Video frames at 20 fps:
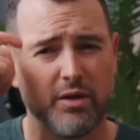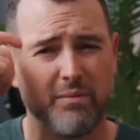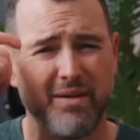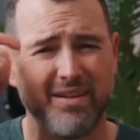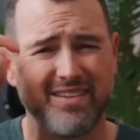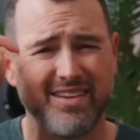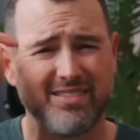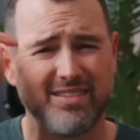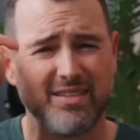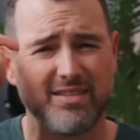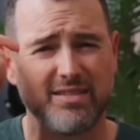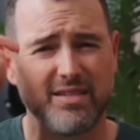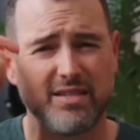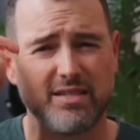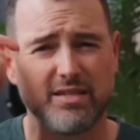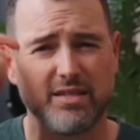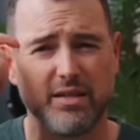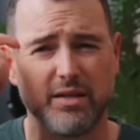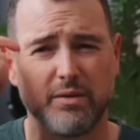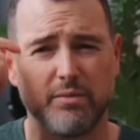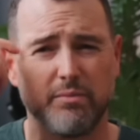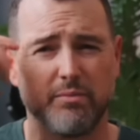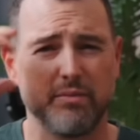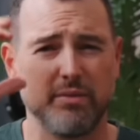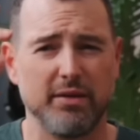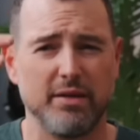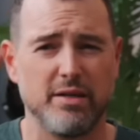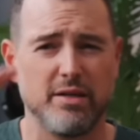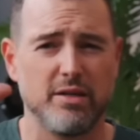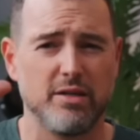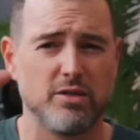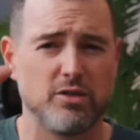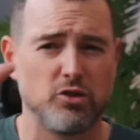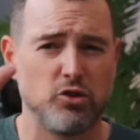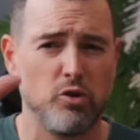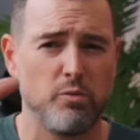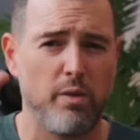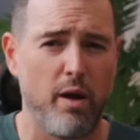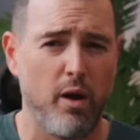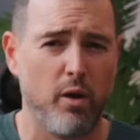My Tesla system is
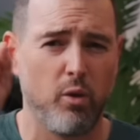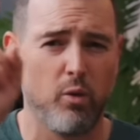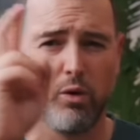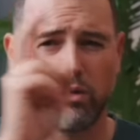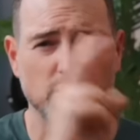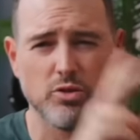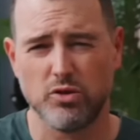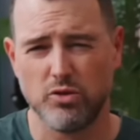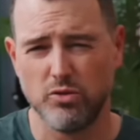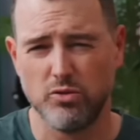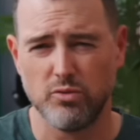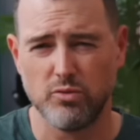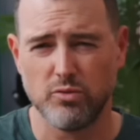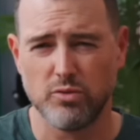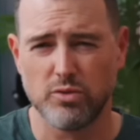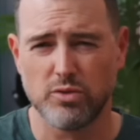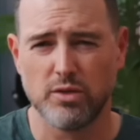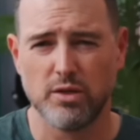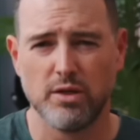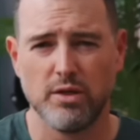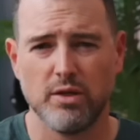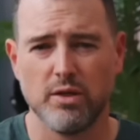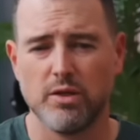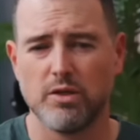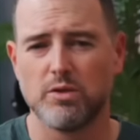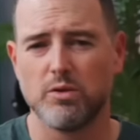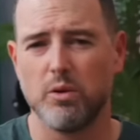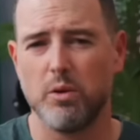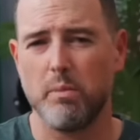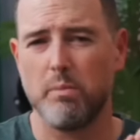two Powerwall twos, so